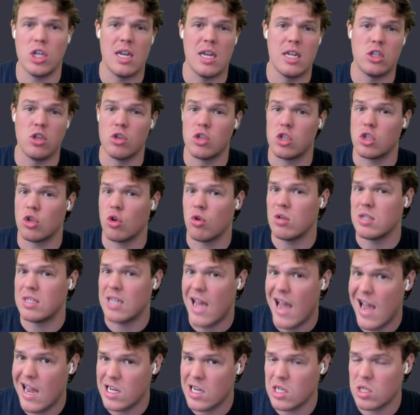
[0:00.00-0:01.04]
Is there certain
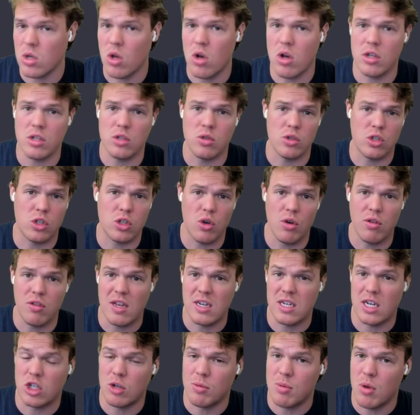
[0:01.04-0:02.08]
tax laws or certain things
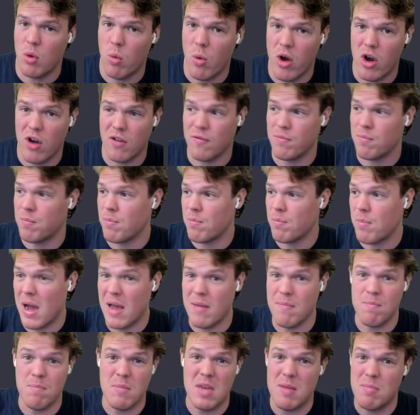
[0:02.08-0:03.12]
I should be aware of by
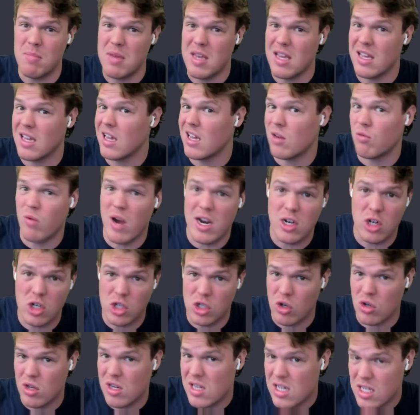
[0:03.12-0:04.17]
me being
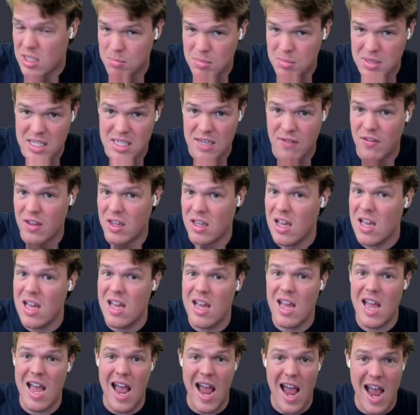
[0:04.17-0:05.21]
registered to this specific
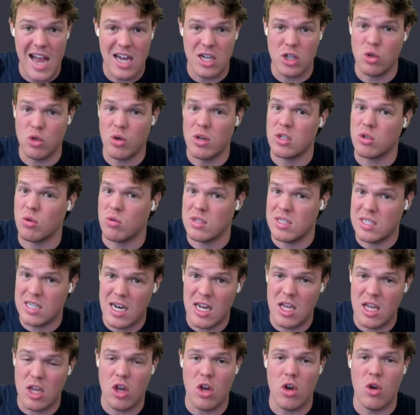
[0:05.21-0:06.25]
address or city
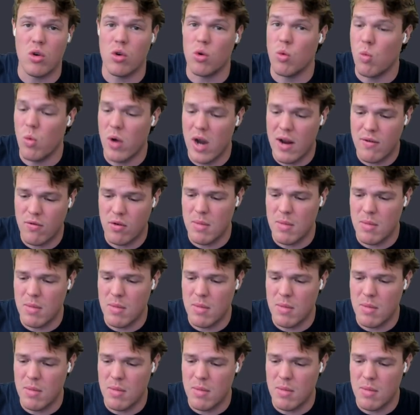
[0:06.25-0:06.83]
code or whatever it